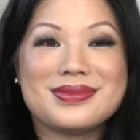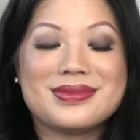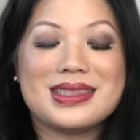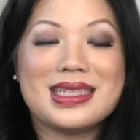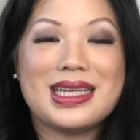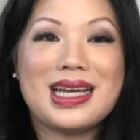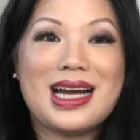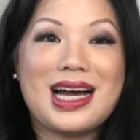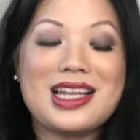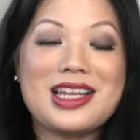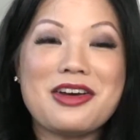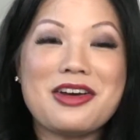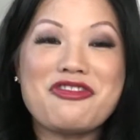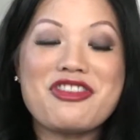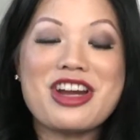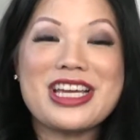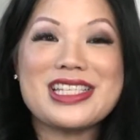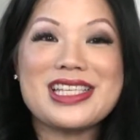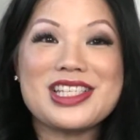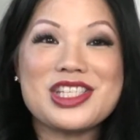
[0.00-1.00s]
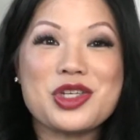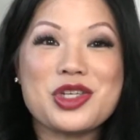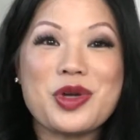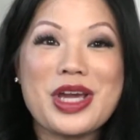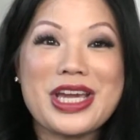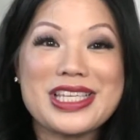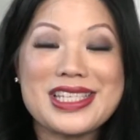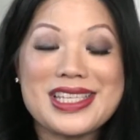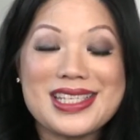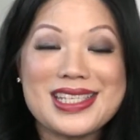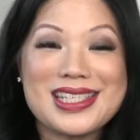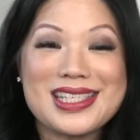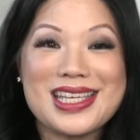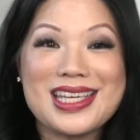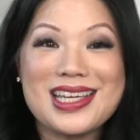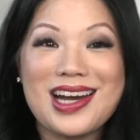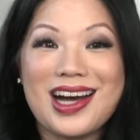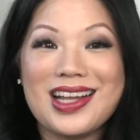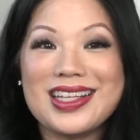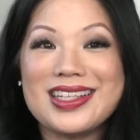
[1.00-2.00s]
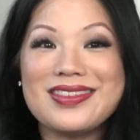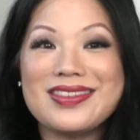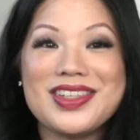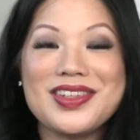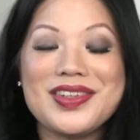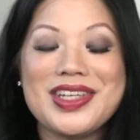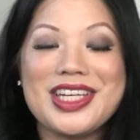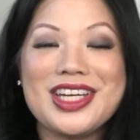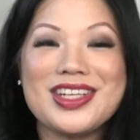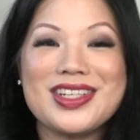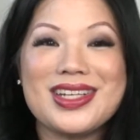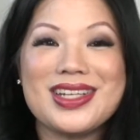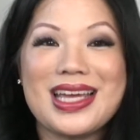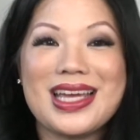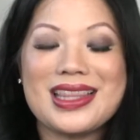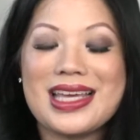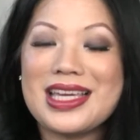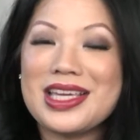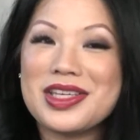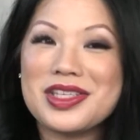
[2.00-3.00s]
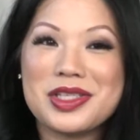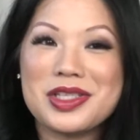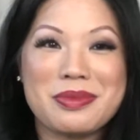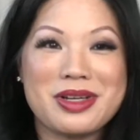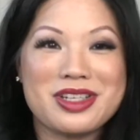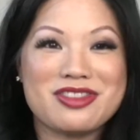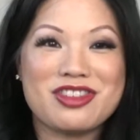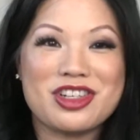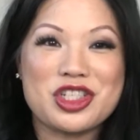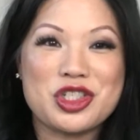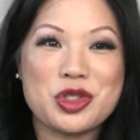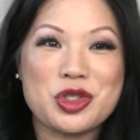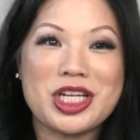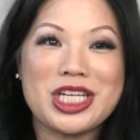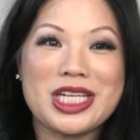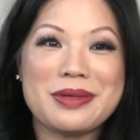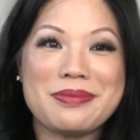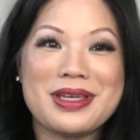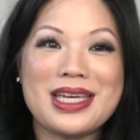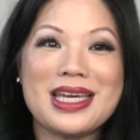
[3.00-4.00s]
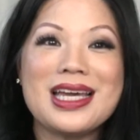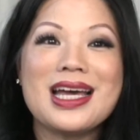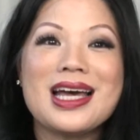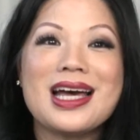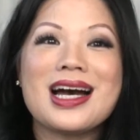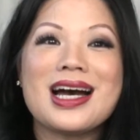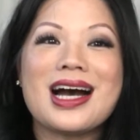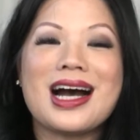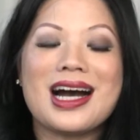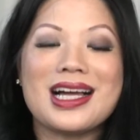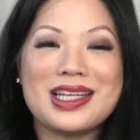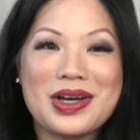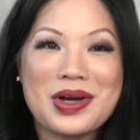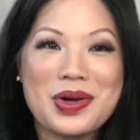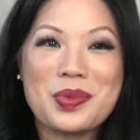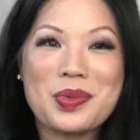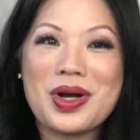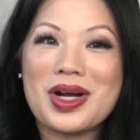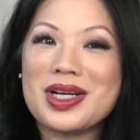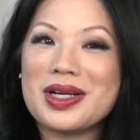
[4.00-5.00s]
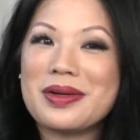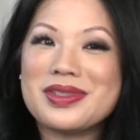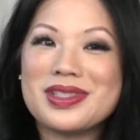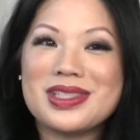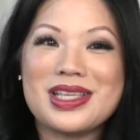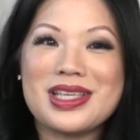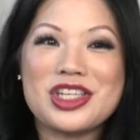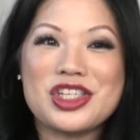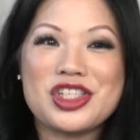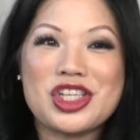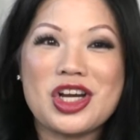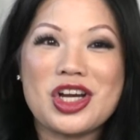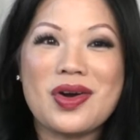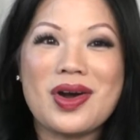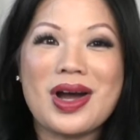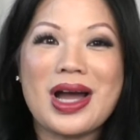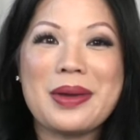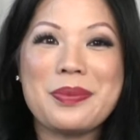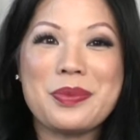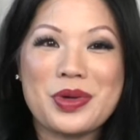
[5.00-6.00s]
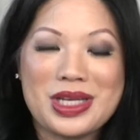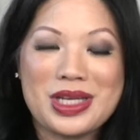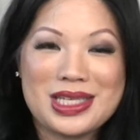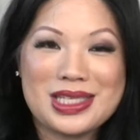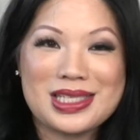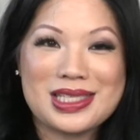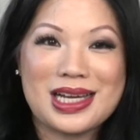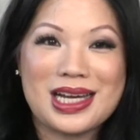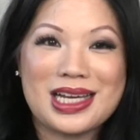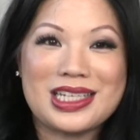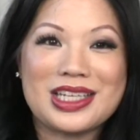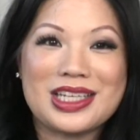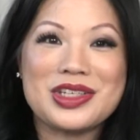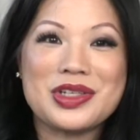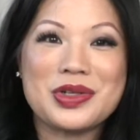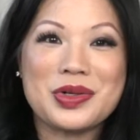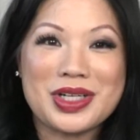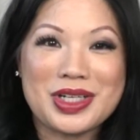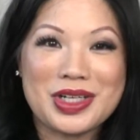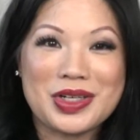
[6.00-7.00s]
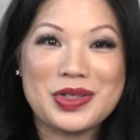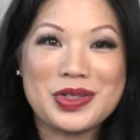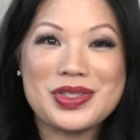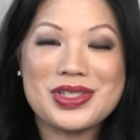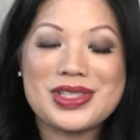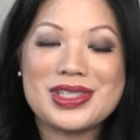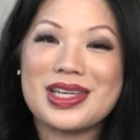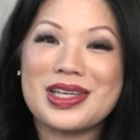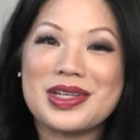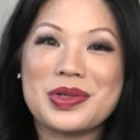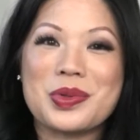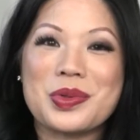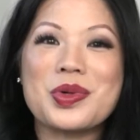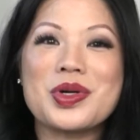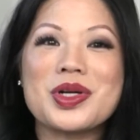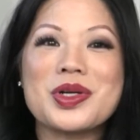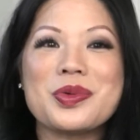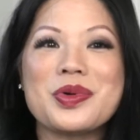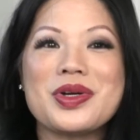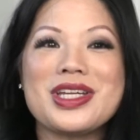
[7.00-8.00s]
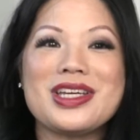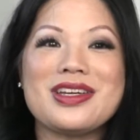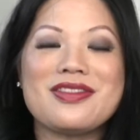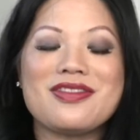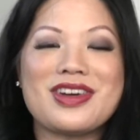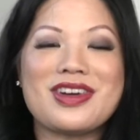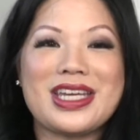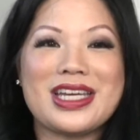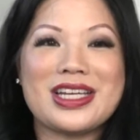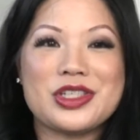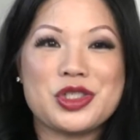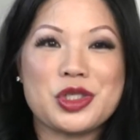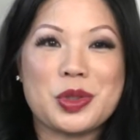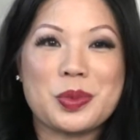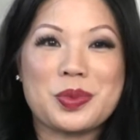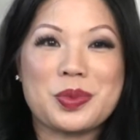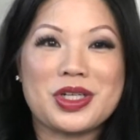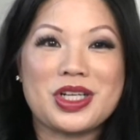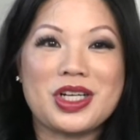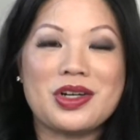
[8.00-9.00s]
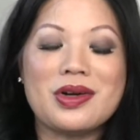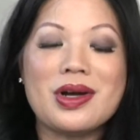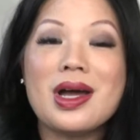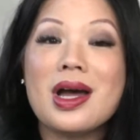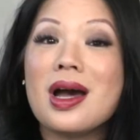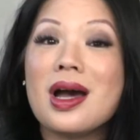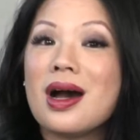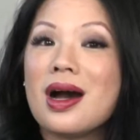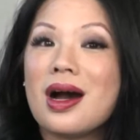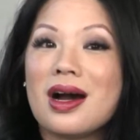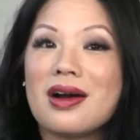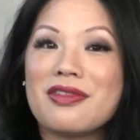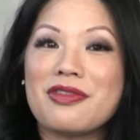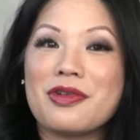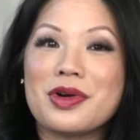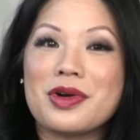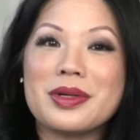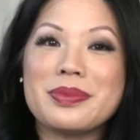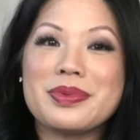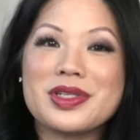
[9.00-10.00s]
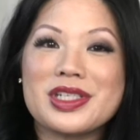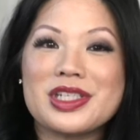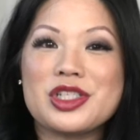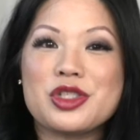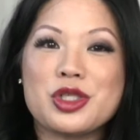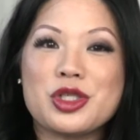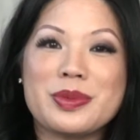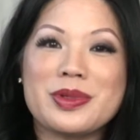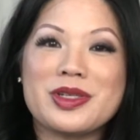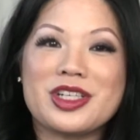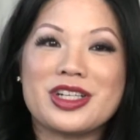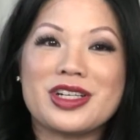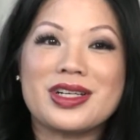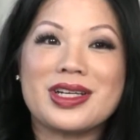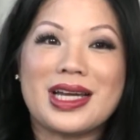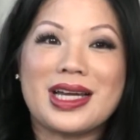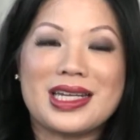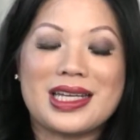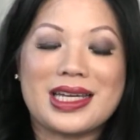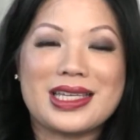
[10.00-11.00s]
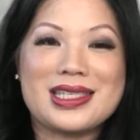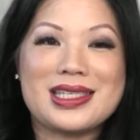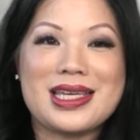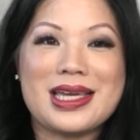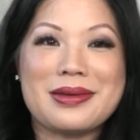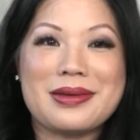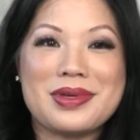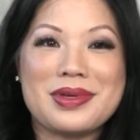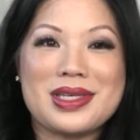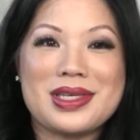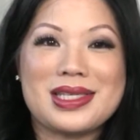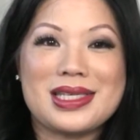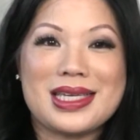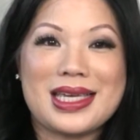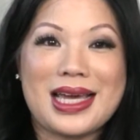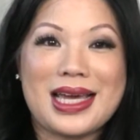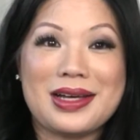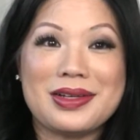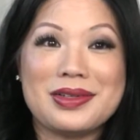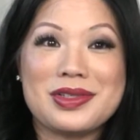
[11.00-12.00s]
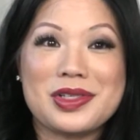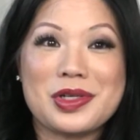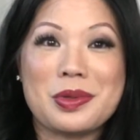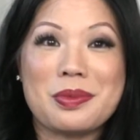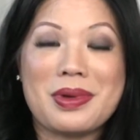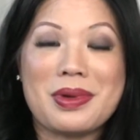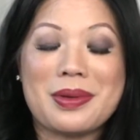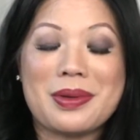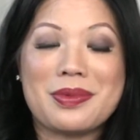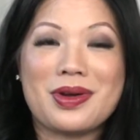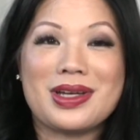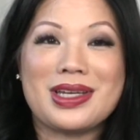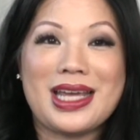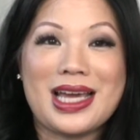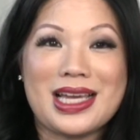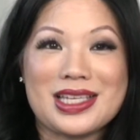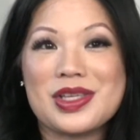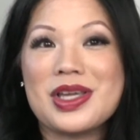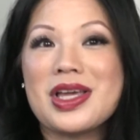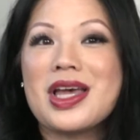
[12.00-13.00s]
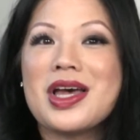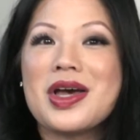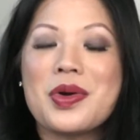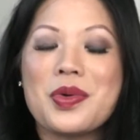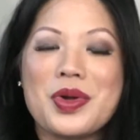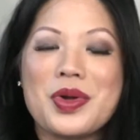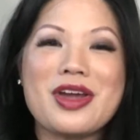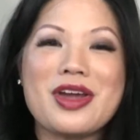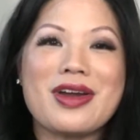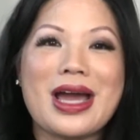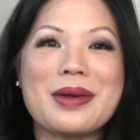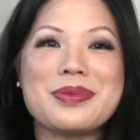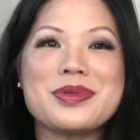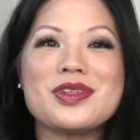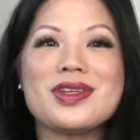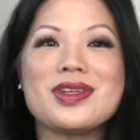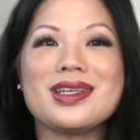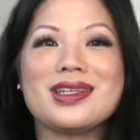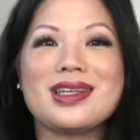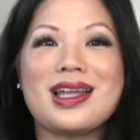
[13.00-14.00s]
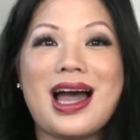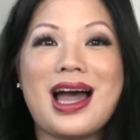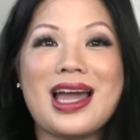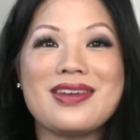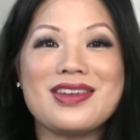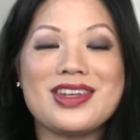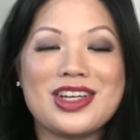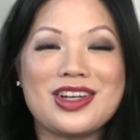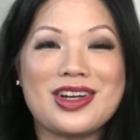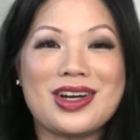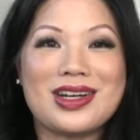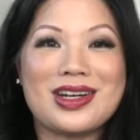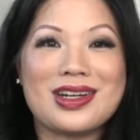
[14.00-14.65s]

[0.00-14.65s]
Hello, friends. It's great to see all of you here today. Thank you so much for joining me. Hello, and welcome to the show. I'm Winnie Sun, your host, an award winning financial pro, a Forbes contributor, and a CNBC council member. And yes, we are absolutely live here